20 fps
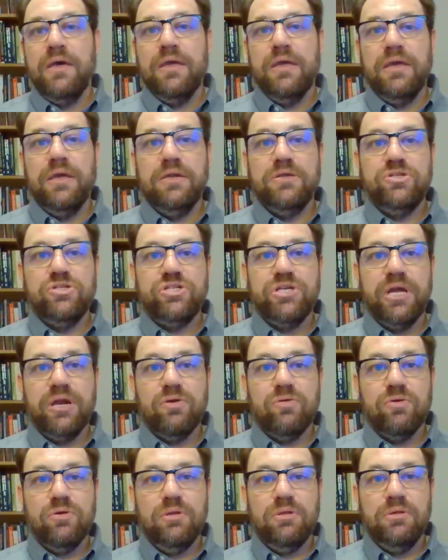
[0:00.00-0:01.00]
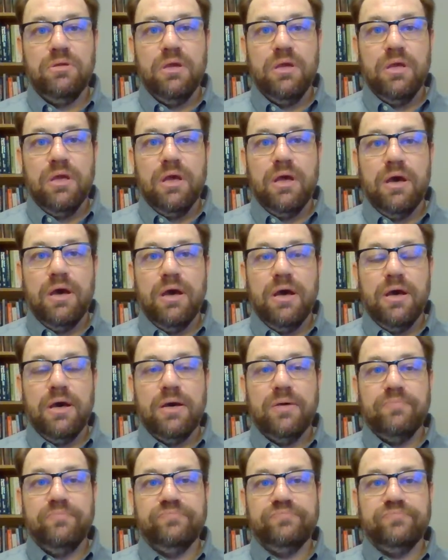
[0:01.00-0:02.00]
In general,
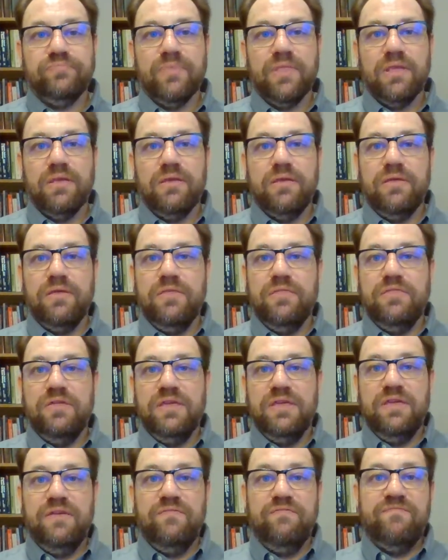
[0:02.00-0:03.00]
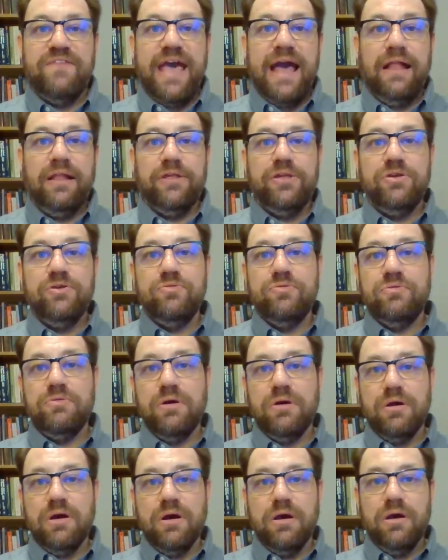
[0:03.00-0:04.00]
the
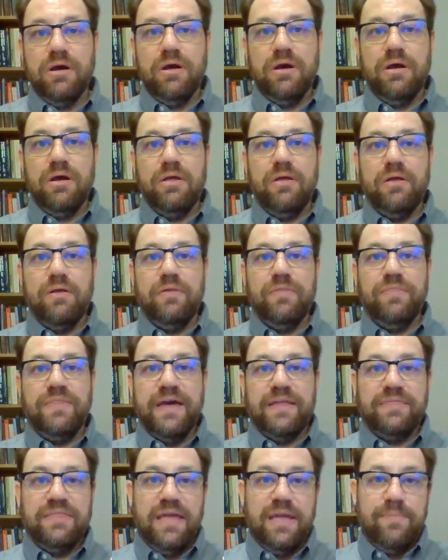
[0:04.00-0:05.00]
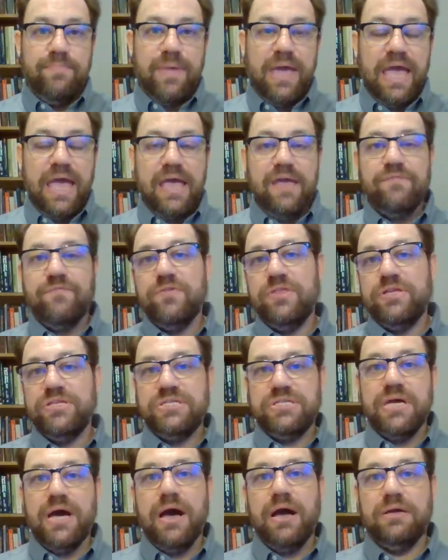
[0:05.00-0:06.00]
value that they pay for the
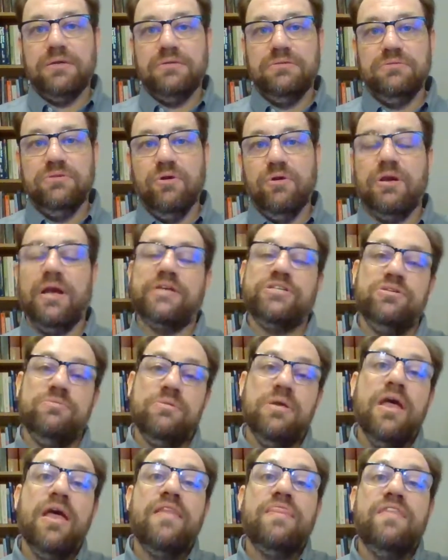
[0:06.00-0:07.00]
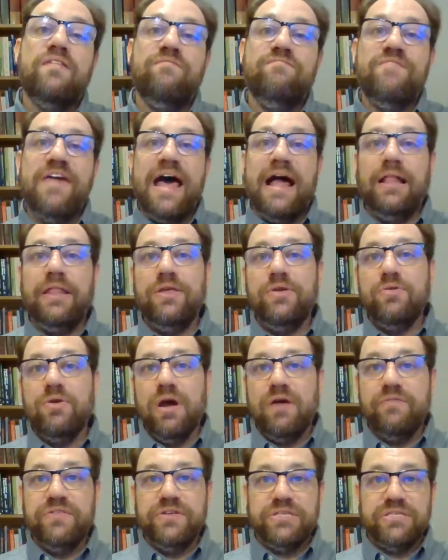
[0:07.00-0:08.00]
stock, or actually the value
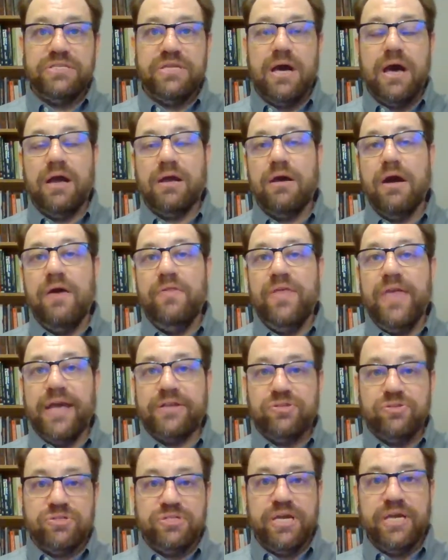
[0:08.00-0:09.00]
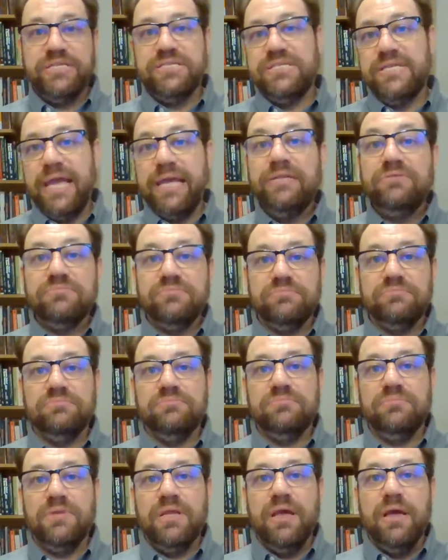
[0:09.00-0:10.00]
of the stock on the exercise date
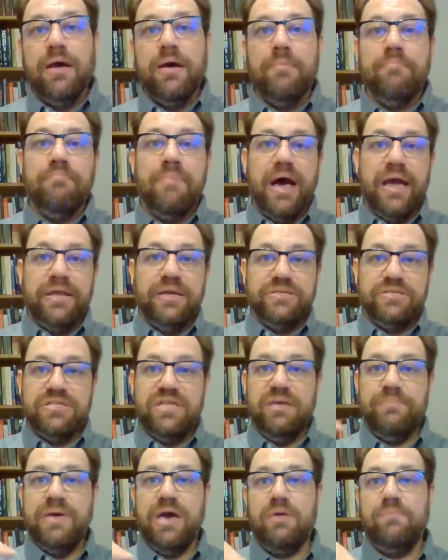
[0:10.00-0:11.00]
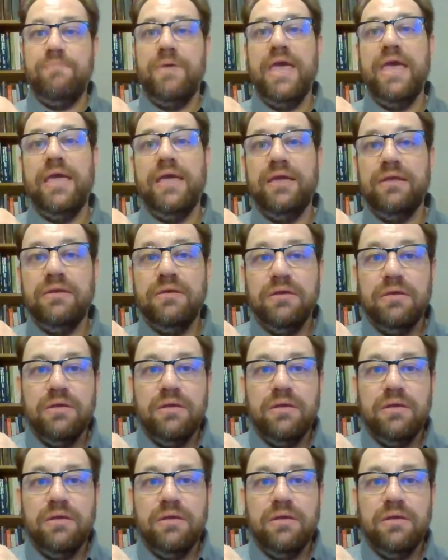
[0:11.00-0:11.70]
minus the amount paid,